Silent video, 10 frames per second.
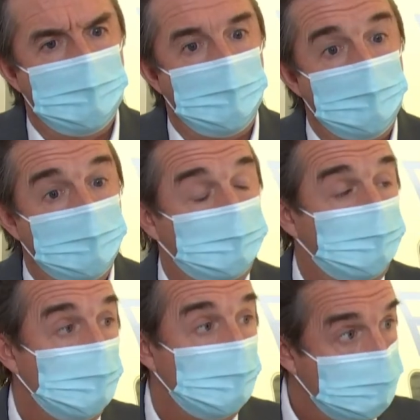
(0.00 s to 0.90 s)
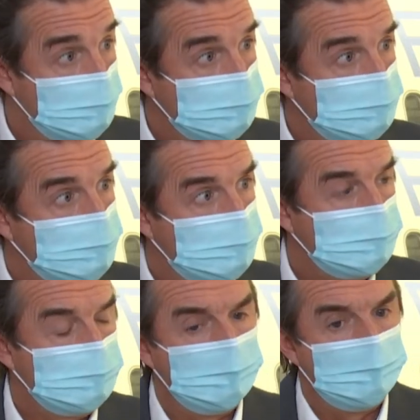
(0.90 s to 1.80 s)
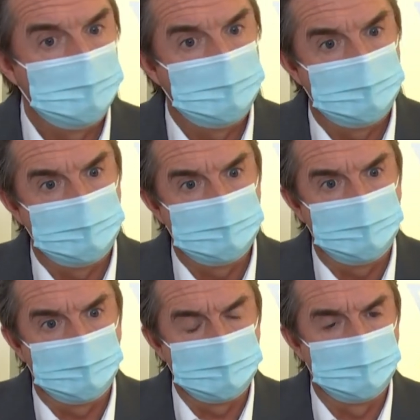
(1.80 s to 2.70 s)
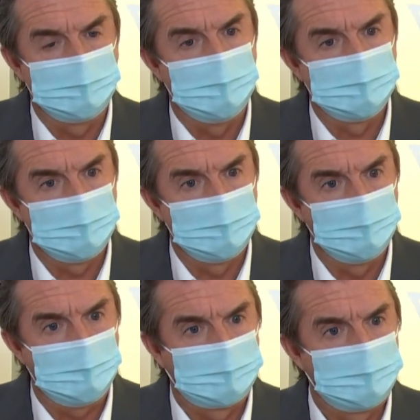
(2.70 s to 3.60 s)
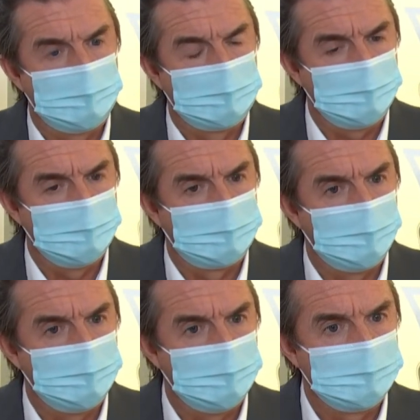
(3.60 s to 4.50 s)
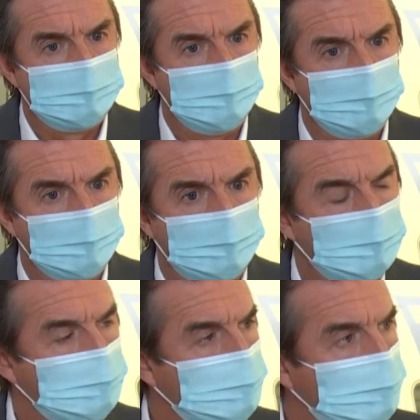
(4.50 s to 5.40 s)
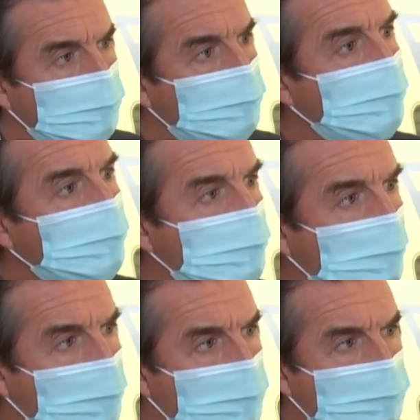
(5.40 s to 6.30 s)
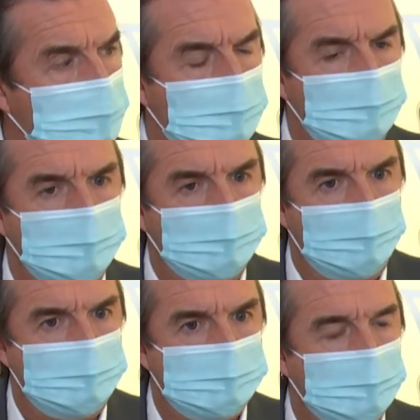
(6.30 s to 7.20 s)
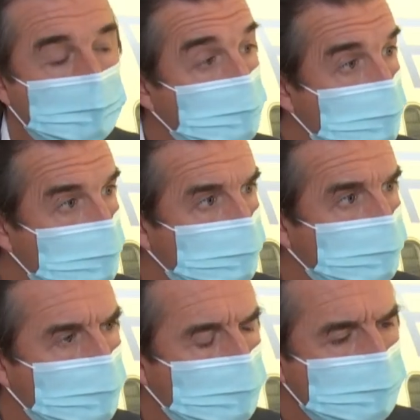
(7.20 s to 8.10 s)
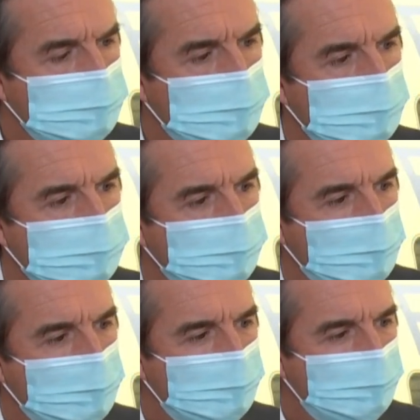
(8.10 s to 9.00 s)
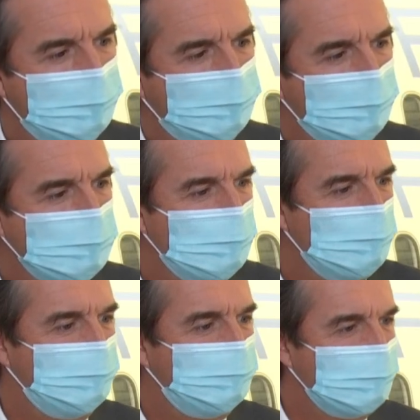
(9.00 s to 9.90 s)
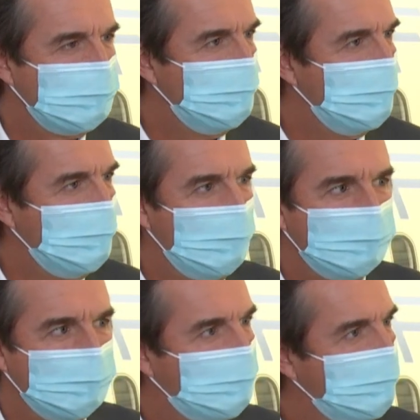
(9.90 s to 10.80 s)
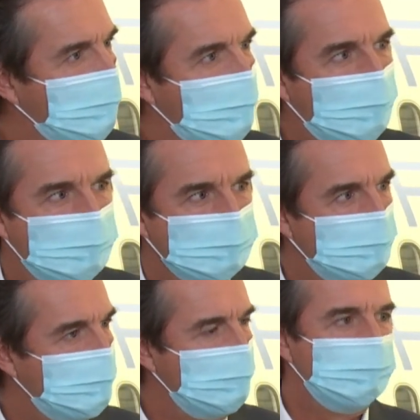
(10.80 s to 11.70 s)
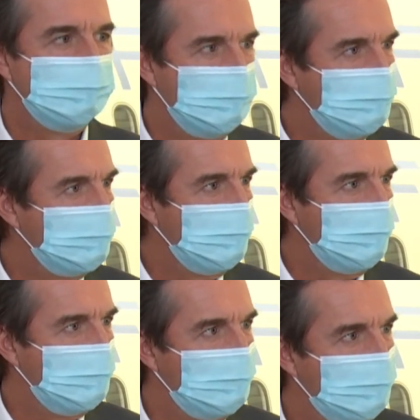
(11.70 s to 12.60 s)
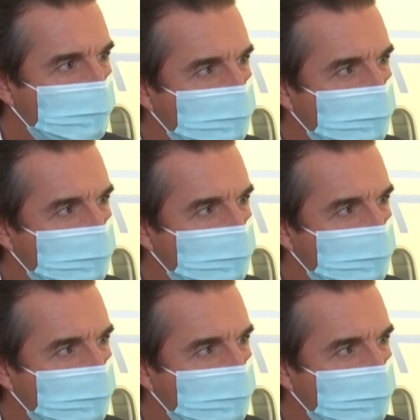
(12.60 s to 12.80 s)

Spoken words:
We have 3 ambience. It was not mentioned. We have 3 kind of ambience in order to fulfill the taste and the need of our customers. If a customer wants a fully customized interior